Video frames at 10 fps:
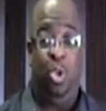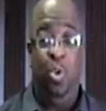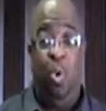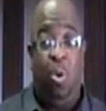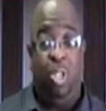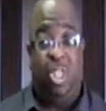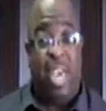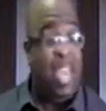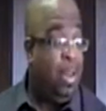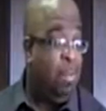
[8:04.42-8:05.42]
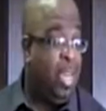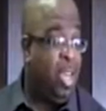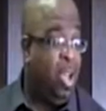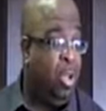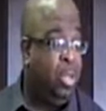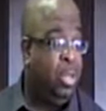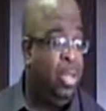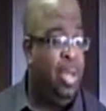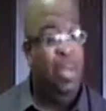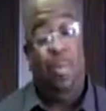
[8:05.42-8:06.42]
So you won't say it
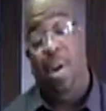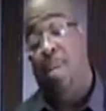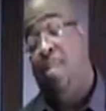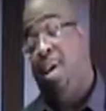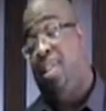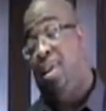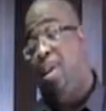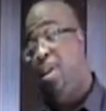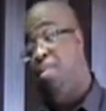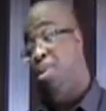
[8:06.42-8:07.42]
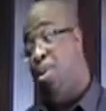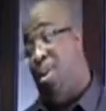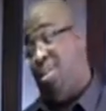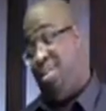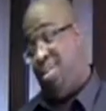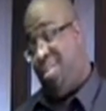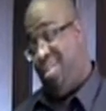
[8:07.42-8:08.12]
because, well, they might think I'm crazy.